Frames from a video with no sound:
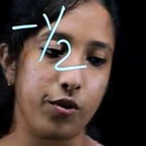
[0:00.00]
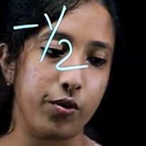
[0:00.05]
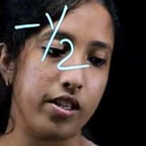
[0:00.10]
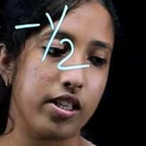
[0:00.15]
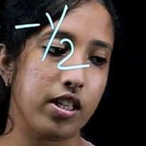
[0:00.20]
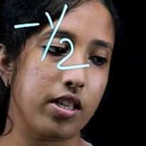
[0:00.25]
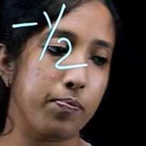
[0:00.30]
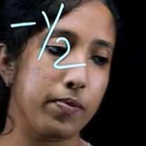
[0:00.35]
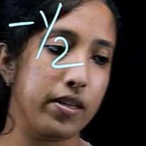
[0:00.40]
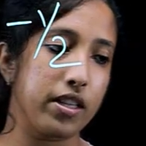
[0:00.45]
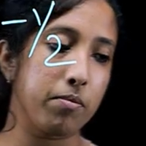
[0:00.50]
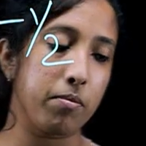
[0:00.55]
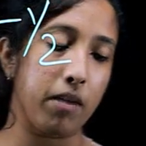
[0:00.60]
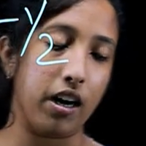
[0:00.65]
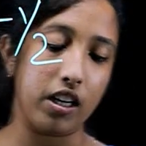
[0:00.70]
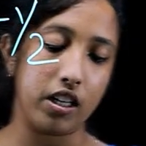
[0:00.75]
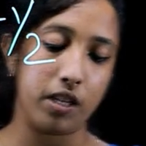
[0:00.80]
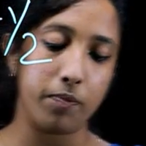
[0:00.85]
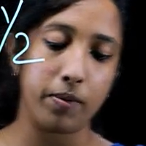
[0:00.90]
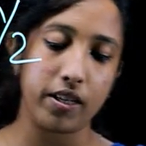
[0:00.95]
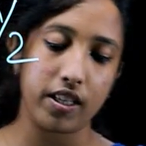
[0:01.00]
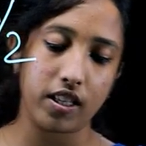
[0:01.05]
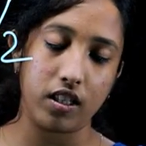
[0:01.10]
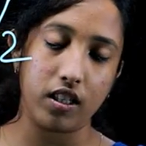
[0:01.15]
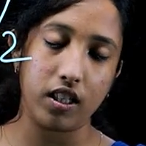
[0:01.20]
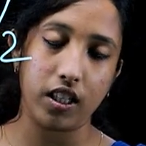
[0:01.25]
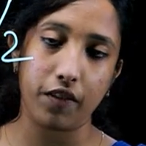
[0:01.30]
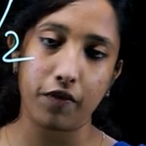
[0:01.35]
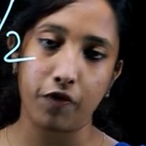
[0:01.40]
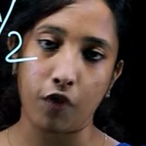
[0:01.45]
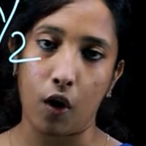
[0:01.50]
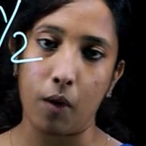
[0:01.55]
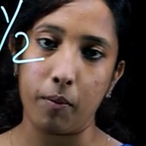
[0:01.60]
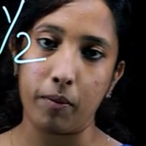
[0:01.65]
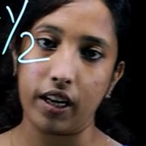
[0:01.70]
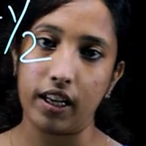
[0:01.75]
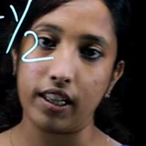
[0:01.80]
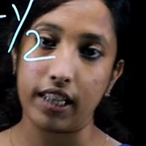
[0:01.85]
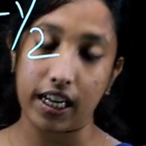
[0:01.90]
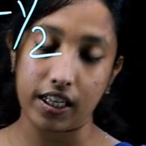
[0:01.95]
it in the spin multiplicity
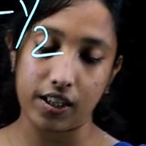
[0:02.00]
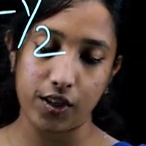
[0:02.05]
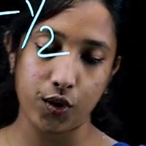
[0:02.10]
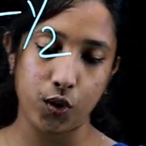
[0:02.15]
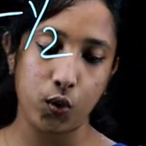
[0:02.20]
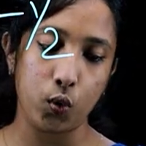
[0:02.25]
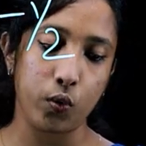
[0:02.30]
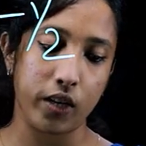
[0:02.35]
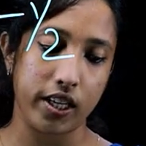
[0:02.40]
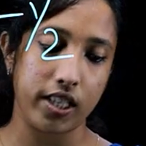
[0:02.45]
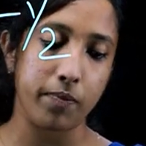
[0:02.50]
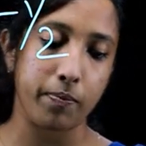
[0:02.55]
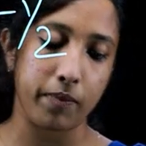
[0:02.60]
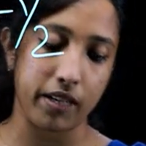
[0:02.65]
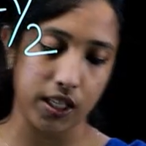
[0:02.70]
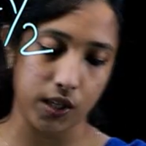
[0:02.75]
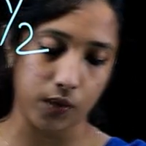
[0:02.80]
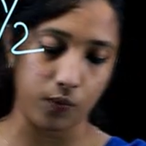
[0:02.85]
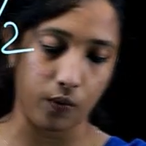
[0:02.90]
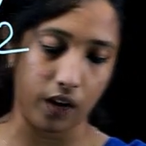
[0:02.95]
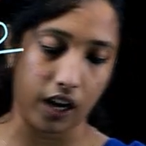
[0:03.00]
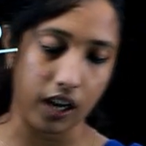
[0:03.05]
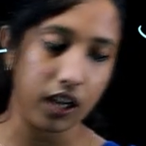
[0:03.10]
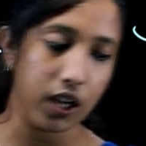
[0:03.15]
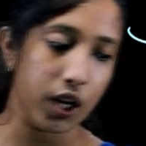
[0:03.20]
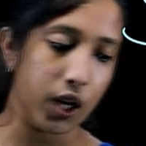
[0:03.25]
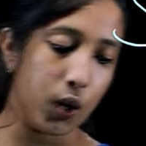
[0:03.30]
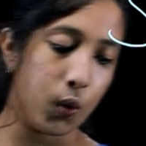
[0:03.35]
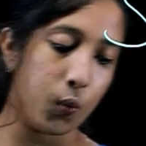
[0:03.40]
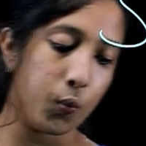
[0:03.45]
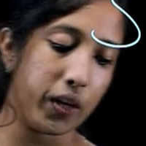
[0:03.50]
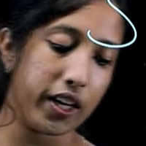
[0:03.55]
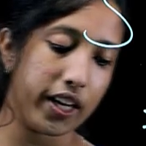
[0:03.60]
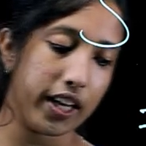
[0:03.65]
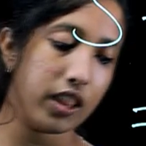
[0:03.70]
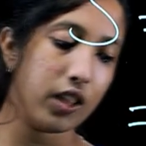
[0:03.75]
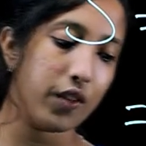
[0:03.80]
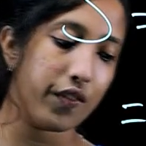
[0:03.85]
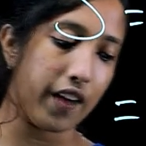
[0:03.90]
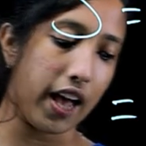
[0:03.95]
formula, that is 2s plus 1, we
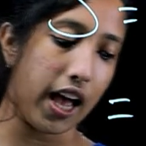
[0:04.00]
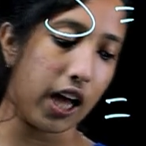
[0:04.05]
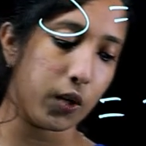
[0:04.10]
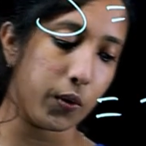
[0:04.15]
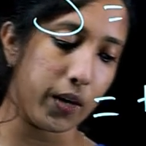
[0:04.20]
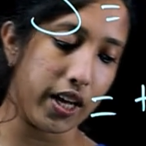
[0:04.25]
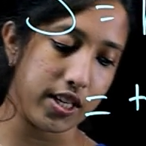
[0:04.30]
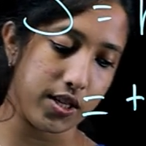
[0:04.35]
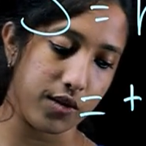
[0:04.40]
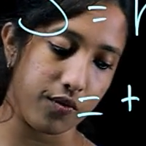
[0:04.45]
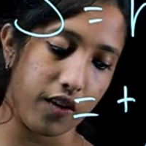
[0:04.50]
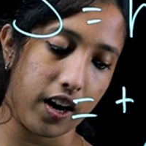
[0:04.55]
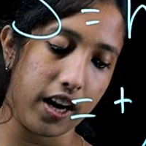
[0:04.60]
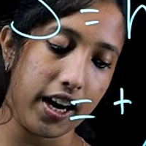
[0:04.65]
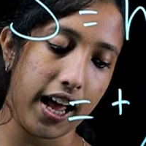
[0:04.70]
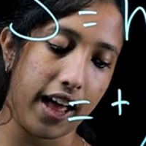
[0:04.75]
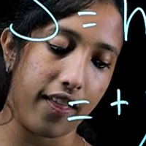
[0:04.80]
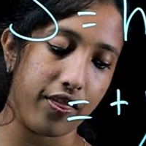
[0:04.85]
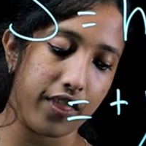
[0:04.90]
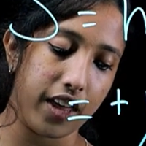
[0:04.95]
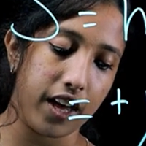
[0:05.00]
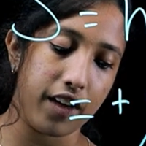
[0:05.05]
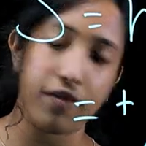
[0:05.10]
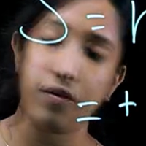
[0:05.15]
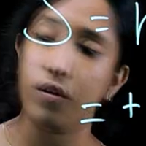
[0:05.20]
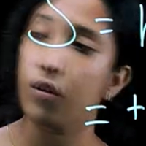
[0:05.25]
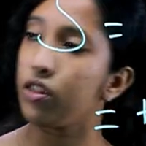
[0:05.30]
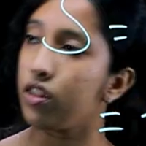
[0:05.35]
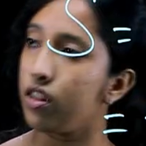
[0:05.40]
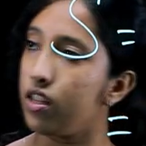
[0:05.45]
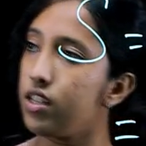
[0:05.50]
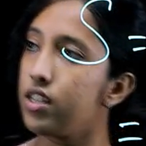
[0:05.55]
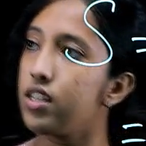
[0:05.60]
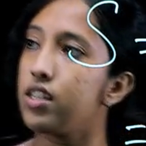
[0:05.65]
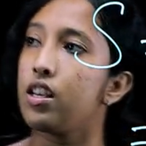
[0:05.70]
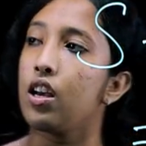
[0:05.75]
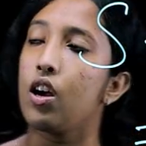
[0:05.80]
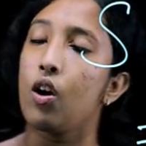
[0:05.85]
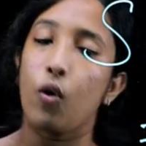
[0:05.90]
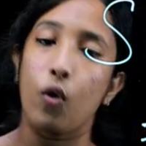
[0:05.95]
get the value as 1, and therefore,
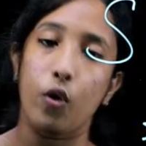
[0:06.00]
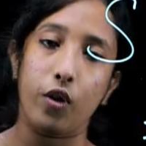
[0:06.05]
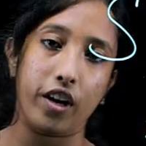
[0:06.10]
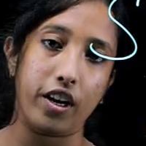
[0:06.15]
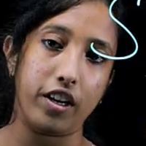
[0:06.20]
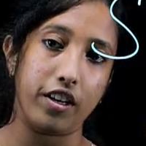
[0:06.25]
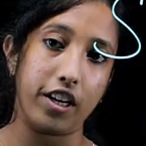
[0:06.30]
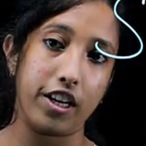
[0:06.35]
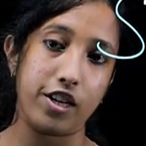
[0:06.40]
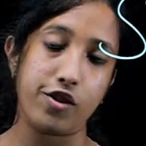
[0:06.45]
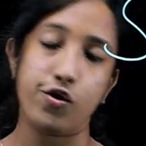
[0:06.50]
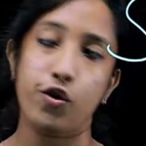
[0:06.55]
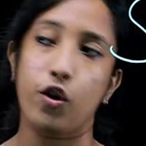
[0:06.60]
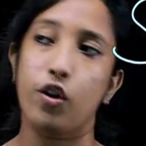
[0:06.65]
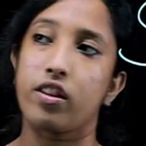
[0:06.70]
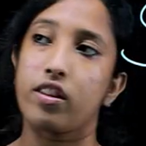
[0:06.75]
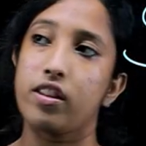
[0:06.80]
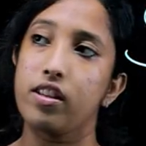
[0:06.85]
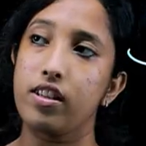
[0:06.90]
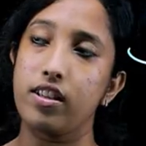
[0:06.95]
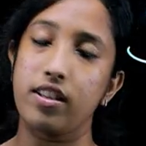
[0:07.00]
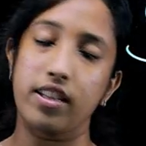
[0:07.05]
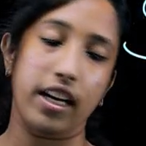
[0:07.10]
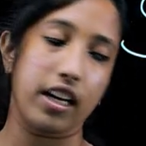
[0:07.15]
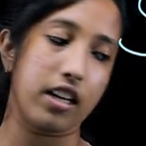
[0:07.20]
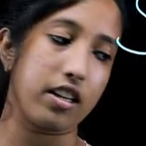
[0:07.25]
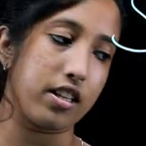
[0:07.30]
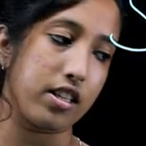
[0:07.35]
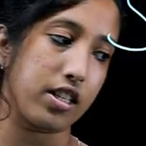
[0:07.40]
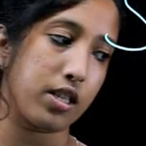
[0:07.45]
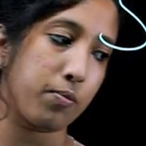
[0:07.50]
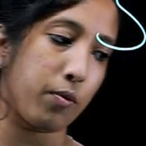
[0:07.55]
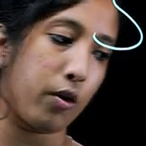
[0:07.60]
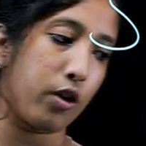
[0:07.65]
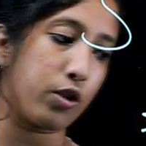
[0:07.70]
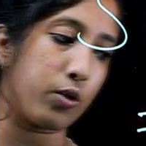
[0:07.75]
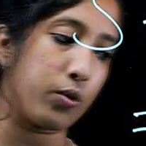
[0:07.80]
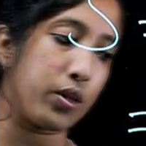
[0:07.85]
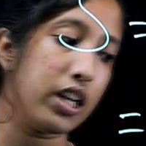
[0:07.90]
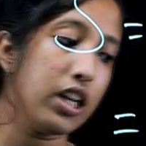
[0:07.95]
this orientation or this state
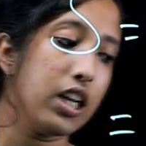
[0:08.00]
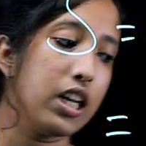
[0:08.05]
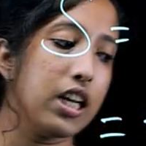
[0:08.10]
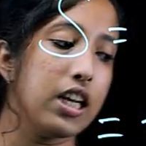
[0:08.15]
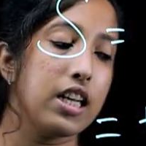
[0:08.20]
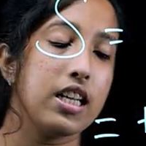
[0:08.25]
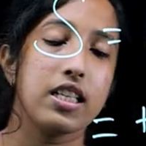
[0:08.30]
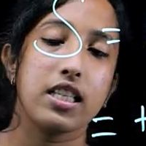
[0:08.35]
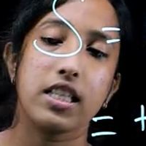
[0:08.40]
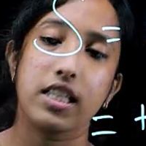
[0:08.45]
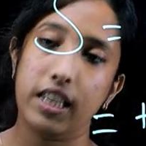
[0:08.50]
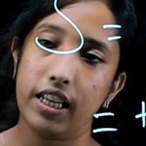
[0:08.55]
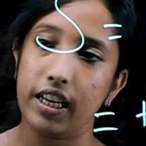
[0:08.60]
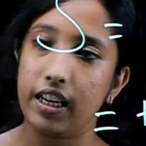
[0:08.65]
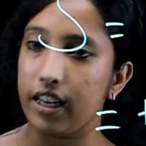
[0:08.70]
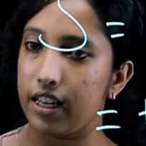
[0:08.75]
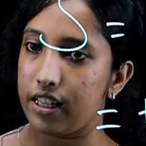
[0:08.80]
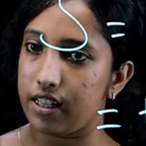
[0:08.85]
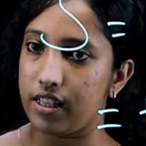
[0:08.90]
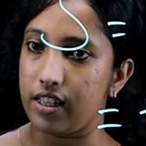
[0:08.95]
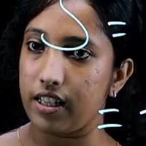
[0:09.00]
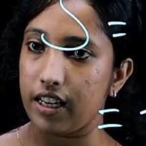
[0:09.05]
correspond to the singlet